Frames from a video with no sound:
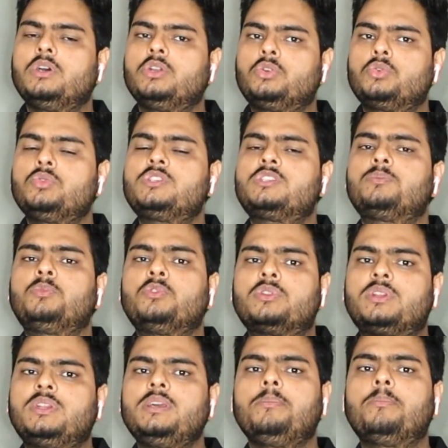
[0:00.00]
to
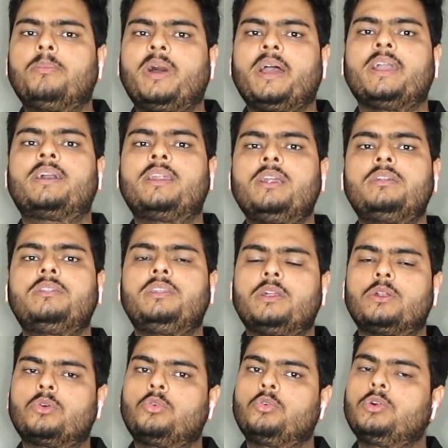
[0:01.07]
smoothly migrate
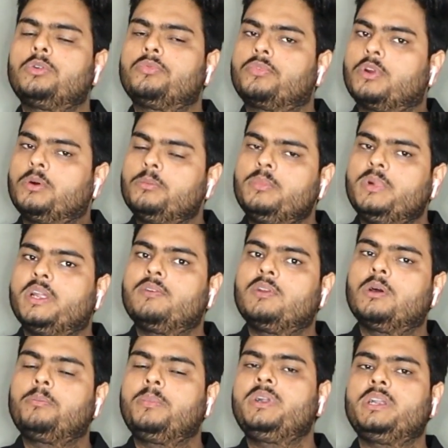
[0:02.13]
their code from
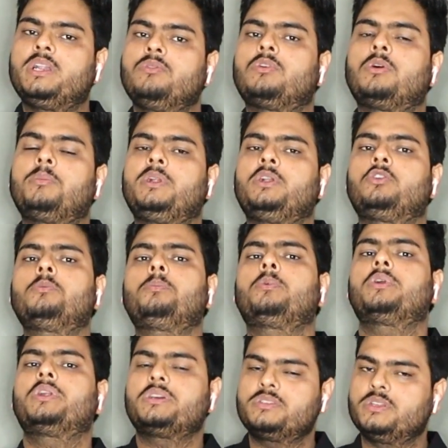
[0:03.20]
development environment to
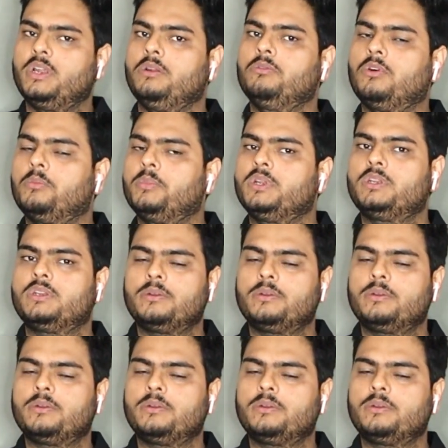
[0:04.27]
production environment.